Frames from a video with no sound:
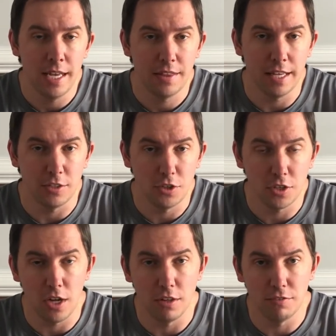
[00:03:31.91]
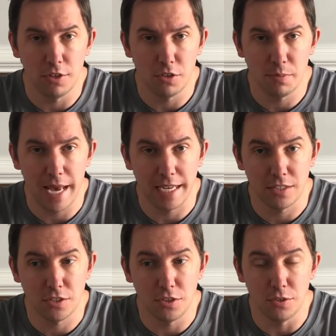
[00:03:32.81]
that took all of those
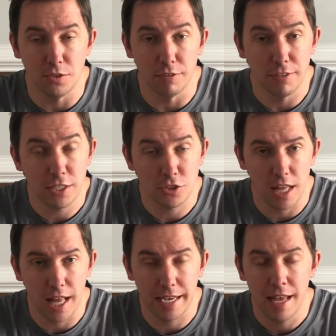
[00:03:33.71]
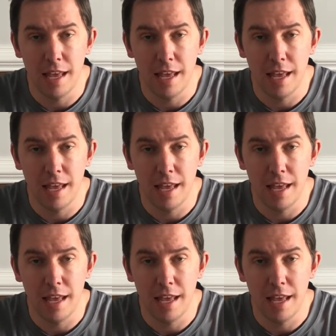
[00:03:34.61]
bags to the finish line,